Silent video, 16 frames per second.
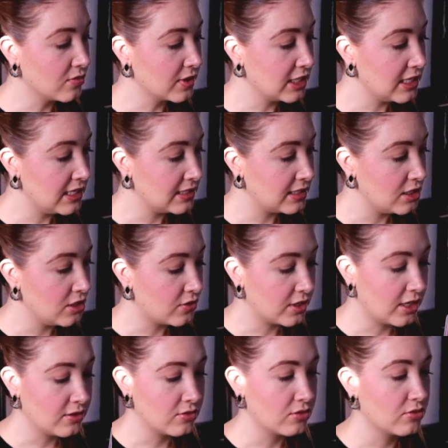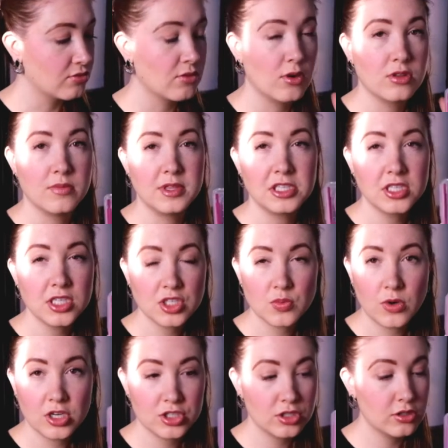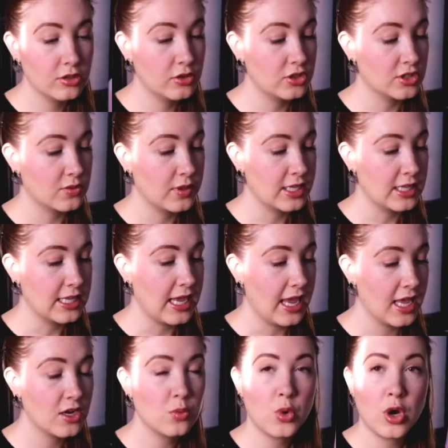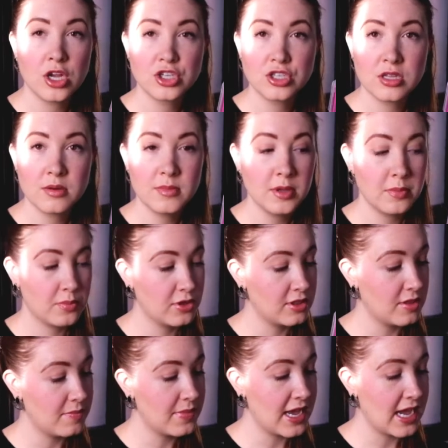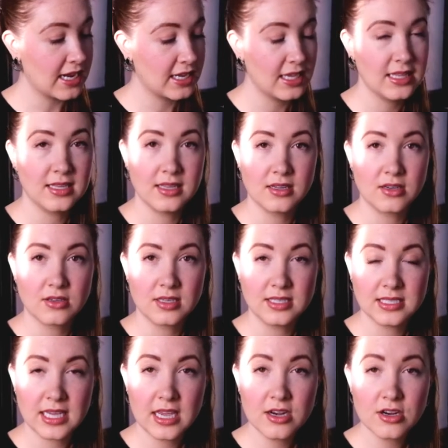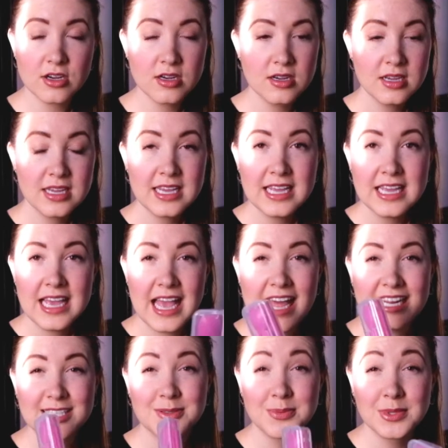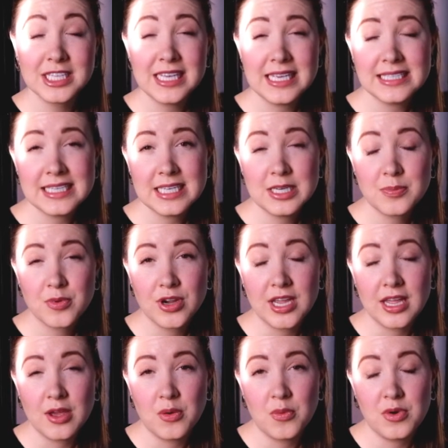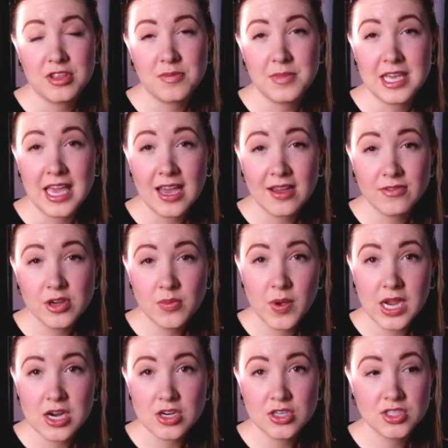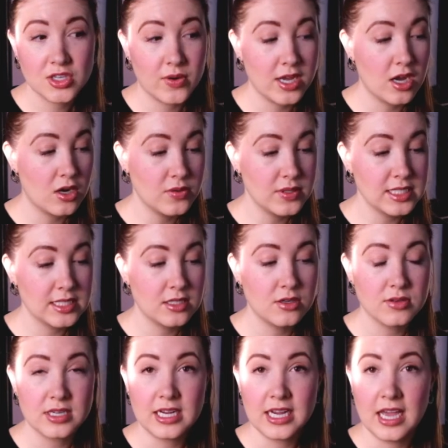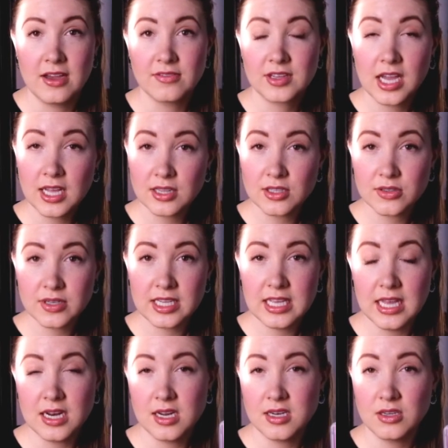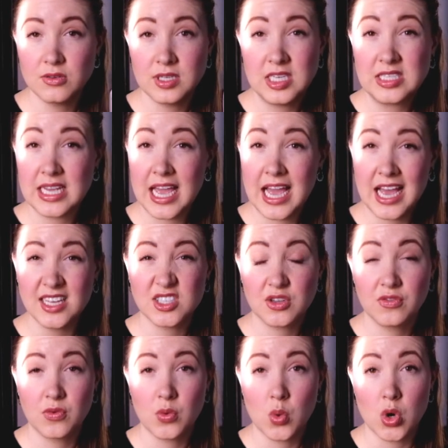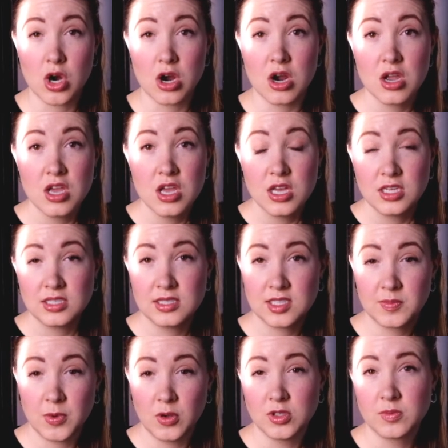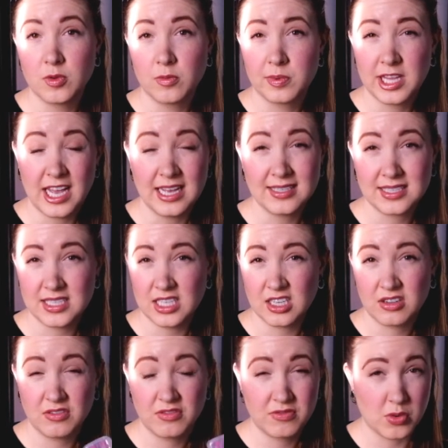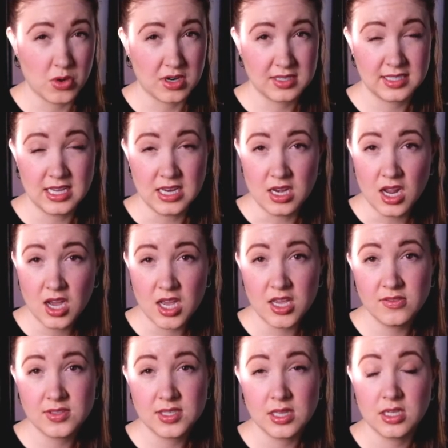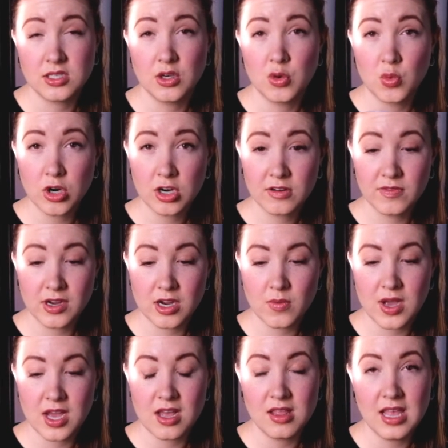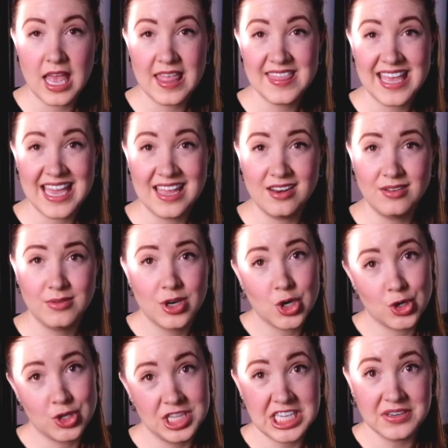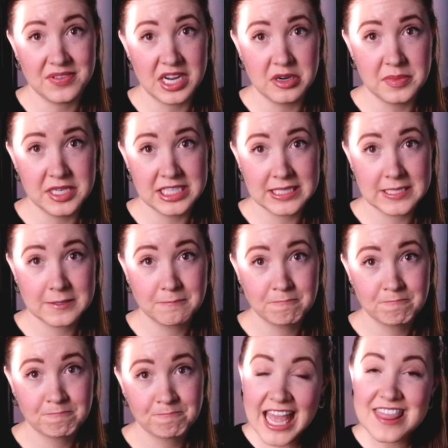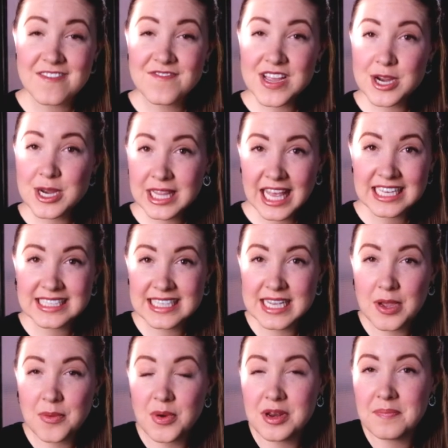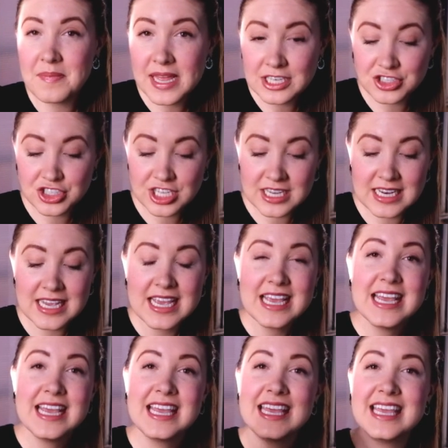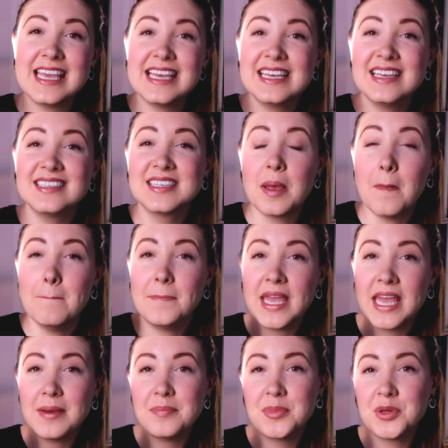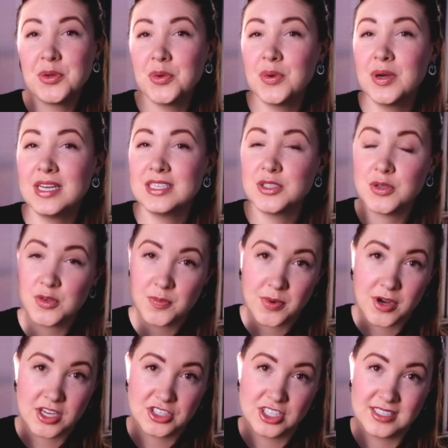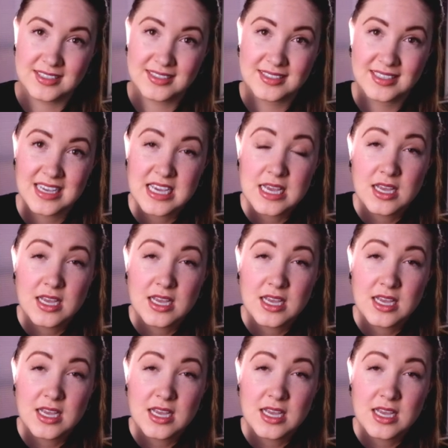really easy. You can either throw them in the dishwasher or just quickly hand wash them, put them back in the little container, and it's really easy to bring with me everywhere, so I always know that I have cutlery and I don't need to ask for disposable plastic forks and knives that don't work very well and then hurt the environment. And the very last thing I want to mention is bamboo toothbrushes.